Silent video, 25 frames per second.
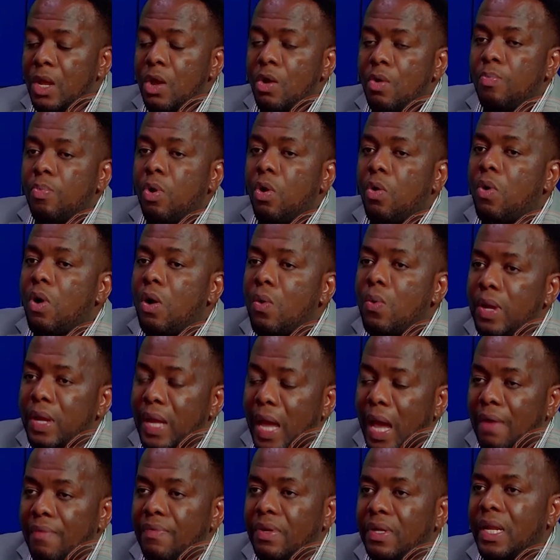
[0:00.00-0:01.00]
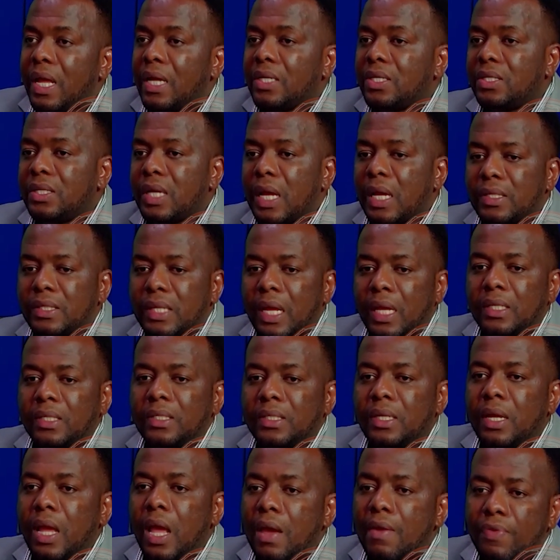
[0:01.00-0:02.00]
But what we have in Nigeria is that
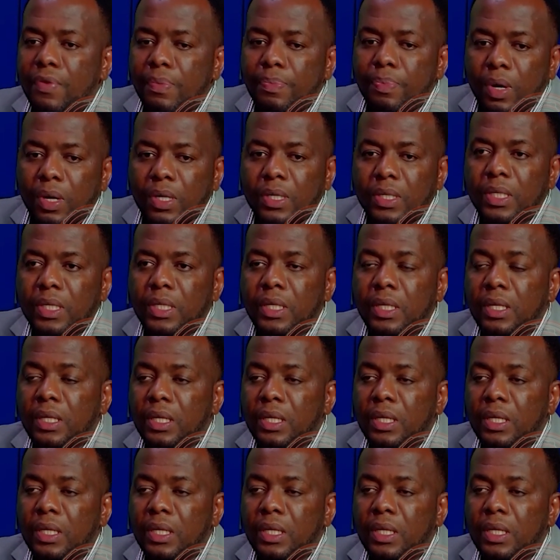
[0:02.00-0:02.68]
everybody